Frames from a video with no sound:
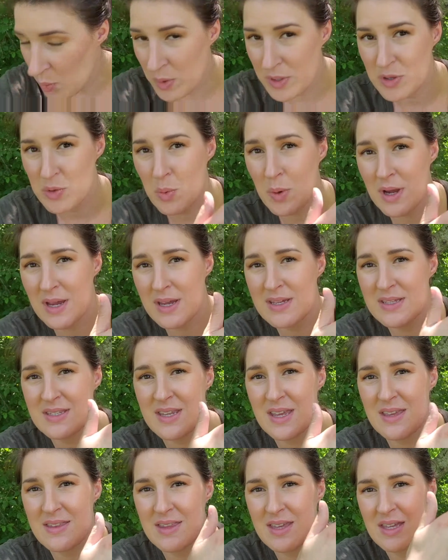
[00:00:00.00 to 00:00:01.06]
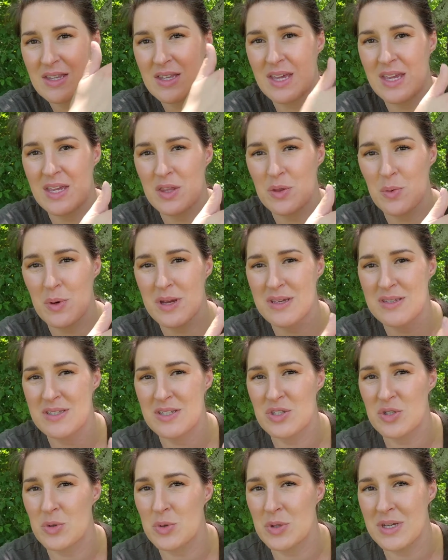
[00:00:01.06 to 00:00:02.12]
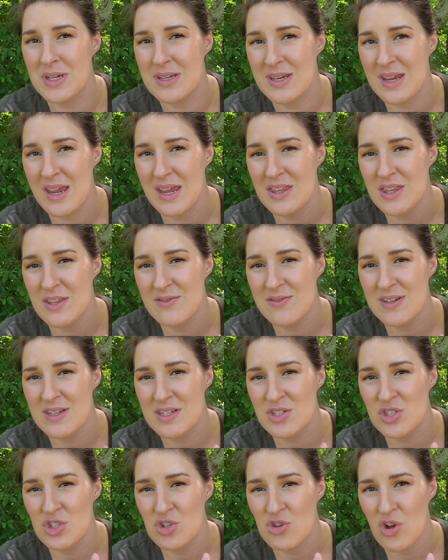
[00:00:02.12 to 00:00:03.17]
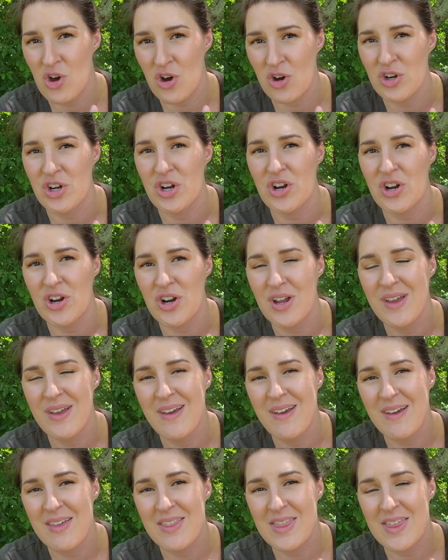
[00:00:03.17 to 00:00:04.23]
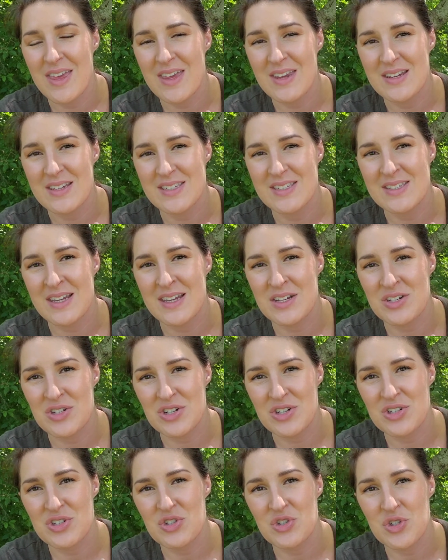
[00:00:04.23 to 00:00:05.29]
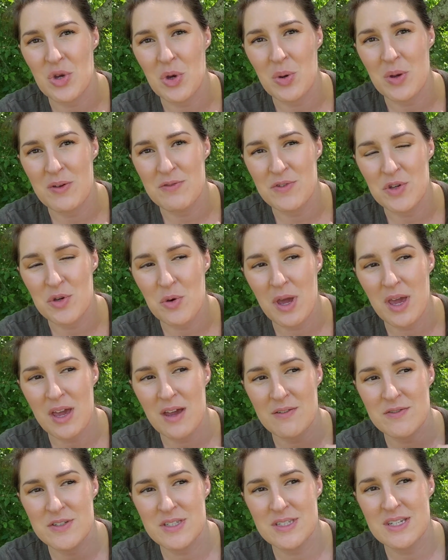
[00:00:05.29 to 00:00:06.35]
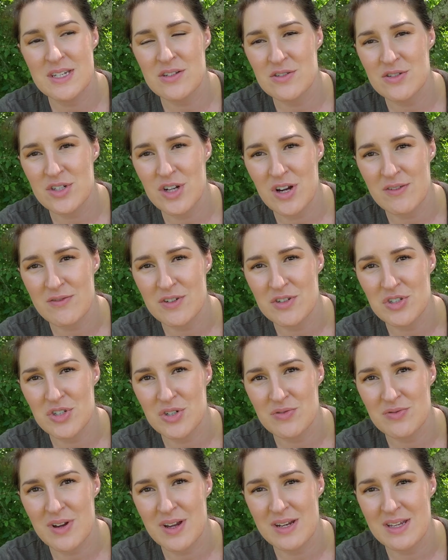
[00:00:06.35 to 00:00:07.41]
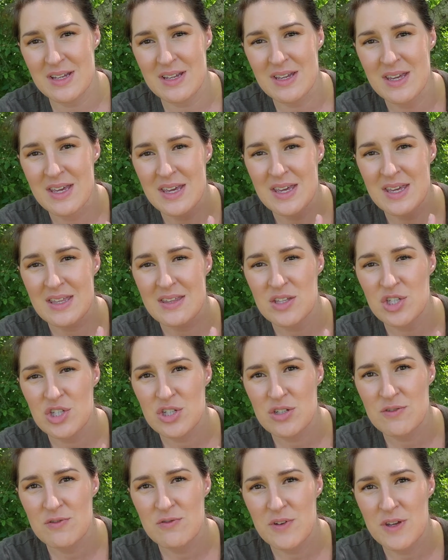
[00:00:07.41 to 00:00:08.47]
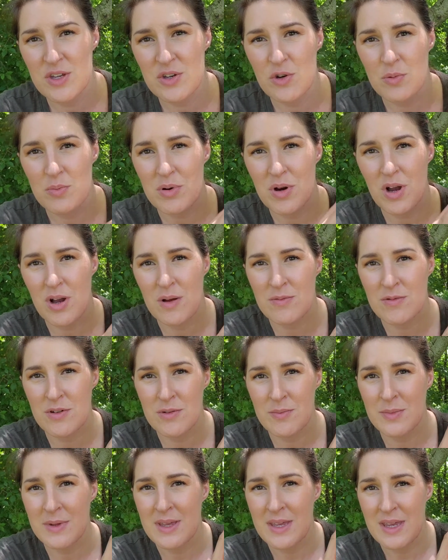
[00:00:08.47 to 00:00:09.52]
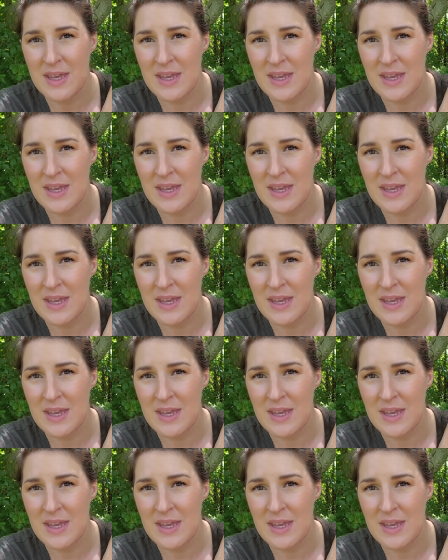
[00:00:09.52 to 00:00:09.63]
widthwise, and then lengthwise it's only 1/8 of an inch longer than a standard. So if you have standard covers already, this should fit no problem.